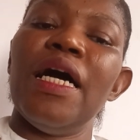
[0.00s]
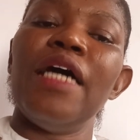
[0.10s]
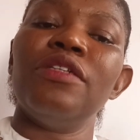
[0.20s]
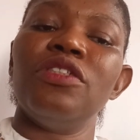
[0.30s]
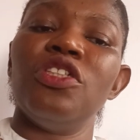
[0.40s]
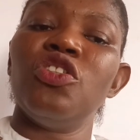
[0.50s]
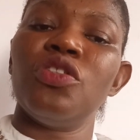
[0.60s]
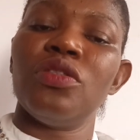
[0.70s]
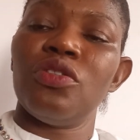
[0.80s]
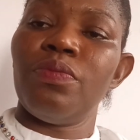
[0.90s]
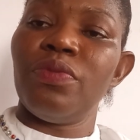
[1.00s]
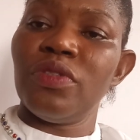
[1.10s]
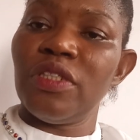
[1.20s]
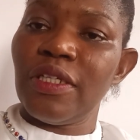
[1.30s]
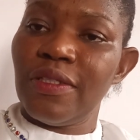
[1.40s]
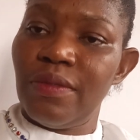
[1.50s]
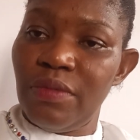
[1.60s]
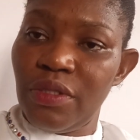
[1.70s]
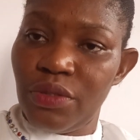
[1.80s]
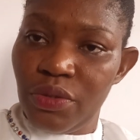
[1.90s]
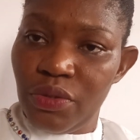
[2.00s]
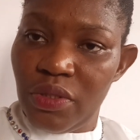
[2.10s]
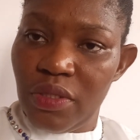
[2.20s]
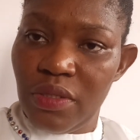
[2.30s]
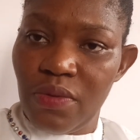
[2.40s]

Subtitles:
How does it support economic growth?